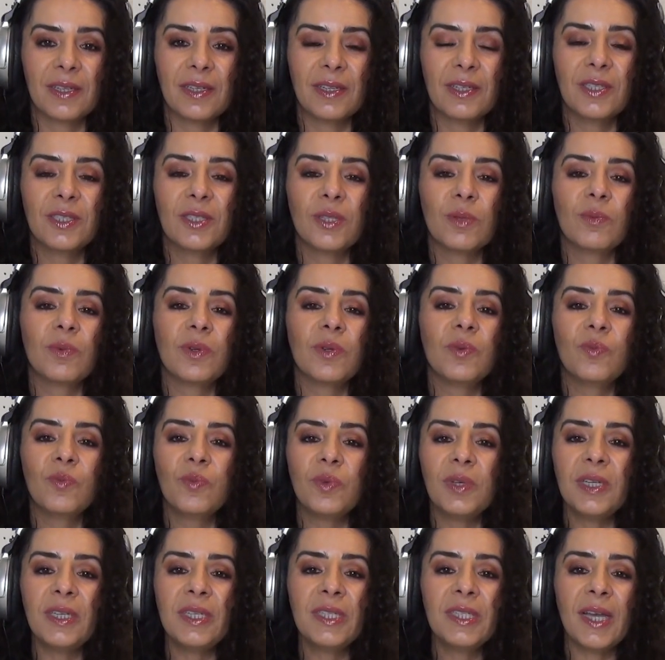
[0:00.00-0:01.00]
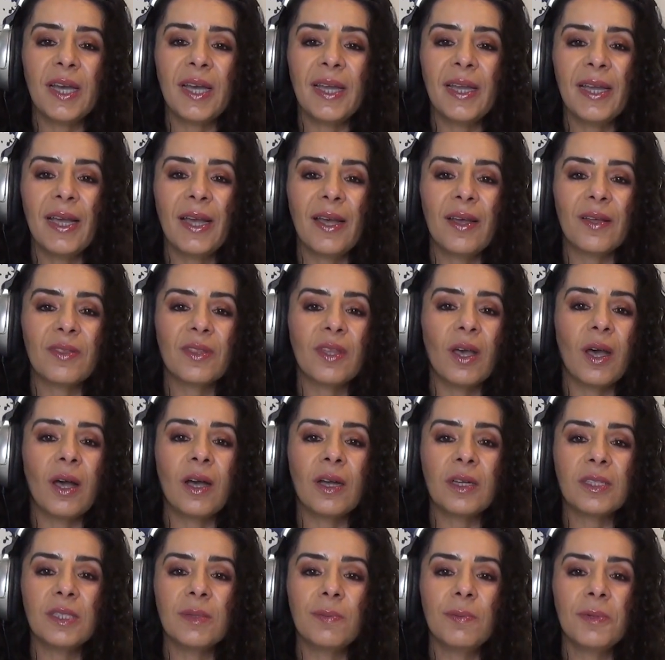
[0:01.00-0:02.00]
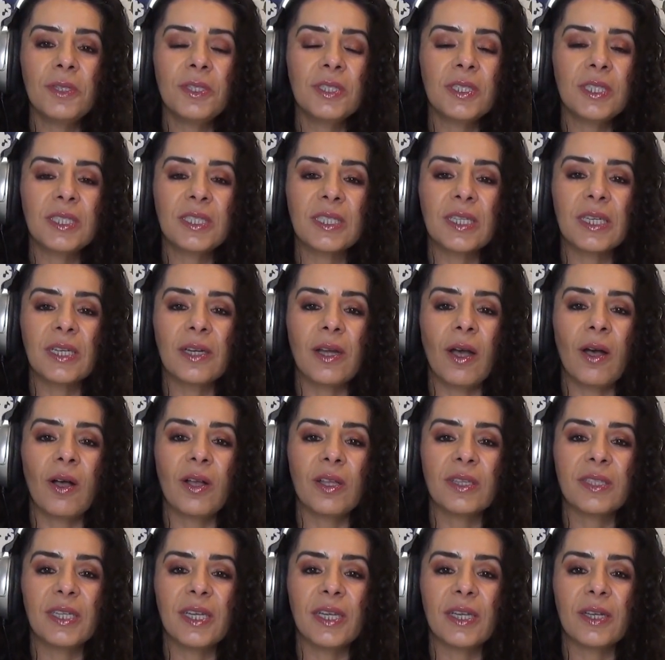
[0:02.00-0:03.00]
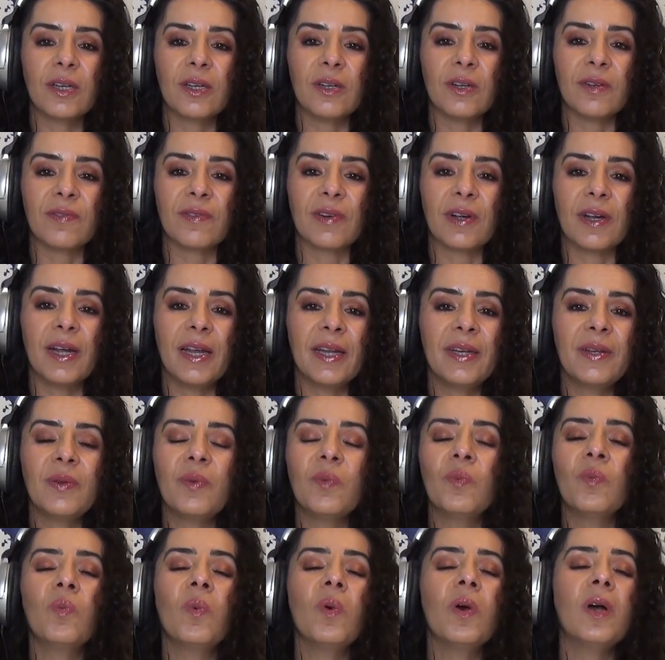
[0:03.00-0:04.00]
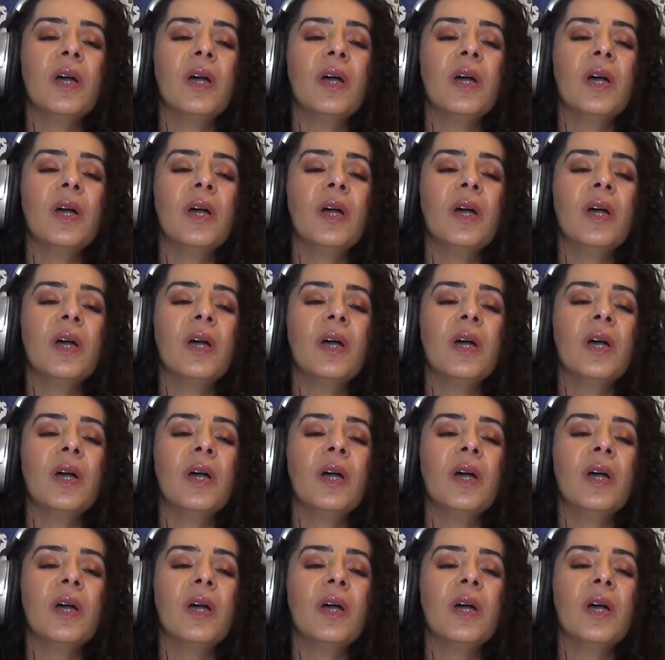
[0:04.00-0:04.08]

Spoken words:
So when we die out, the octopuses can all take over. And